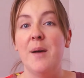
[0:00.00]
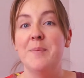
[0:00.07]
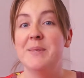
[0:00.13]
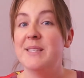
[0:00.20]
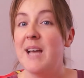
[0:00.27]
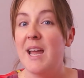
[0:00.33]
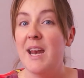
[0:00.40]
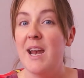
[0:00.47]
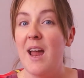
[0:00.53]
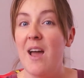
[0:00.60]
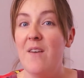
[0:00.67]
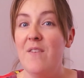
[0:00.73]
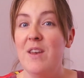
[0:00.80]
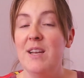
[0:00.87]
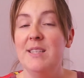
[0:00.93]
cited
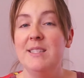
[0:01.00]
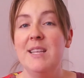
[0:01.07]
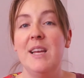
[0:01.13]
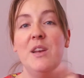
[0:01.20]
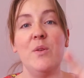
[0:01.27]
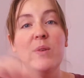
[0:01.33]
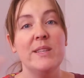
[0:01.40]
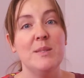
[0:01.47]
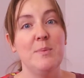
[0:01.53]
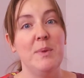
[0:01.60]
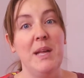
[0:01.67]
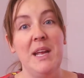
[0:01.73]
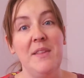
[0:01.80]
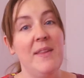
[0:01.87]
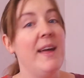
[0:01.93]
evidence and you
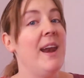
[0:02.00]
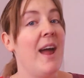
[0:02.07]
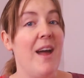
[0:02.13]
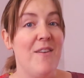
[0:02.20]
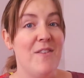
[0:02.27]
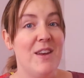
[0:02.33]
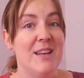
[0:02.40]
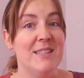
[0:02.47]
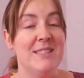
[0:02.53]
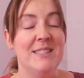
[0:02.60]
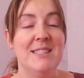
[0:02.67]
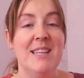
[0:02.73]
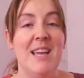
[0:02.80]
explain that evidence.